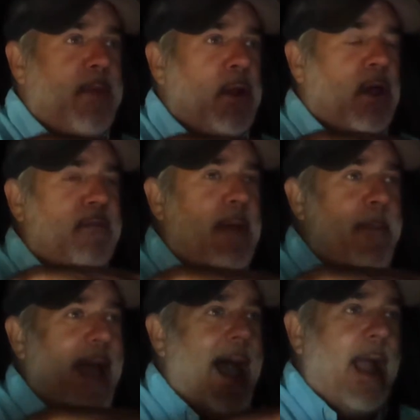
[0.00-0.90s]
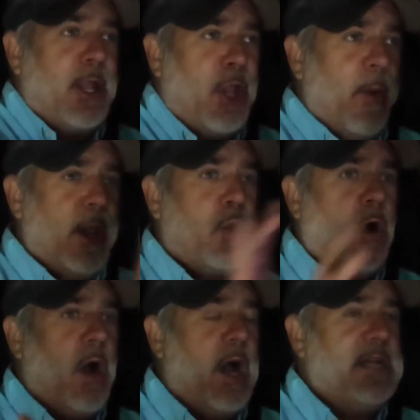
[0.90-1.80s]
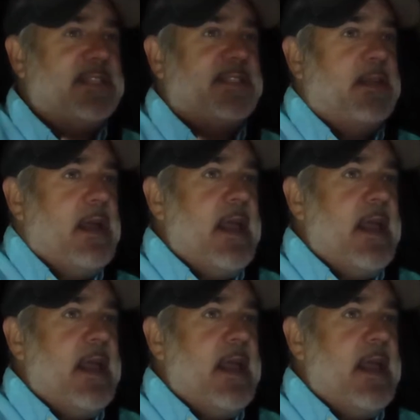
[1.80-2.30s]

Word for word: middle of my back going across.